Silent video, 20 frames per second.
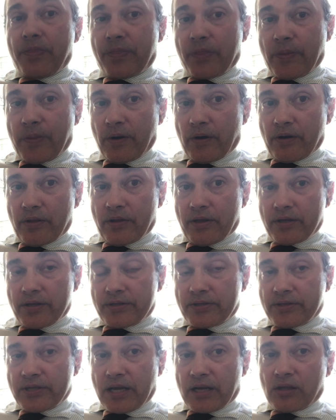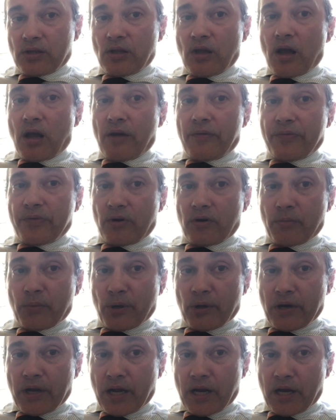the second law of
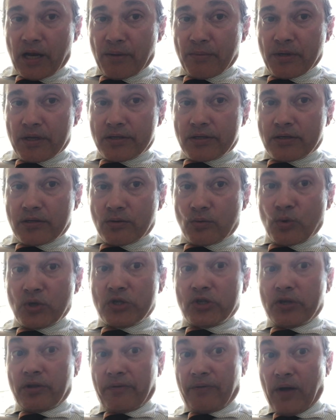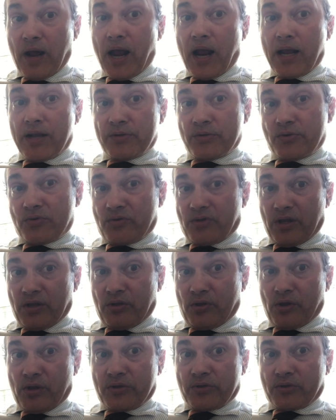thermodynamics, which defines
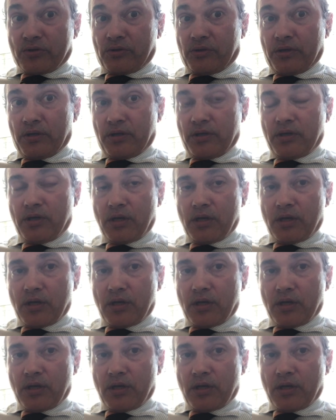then thusly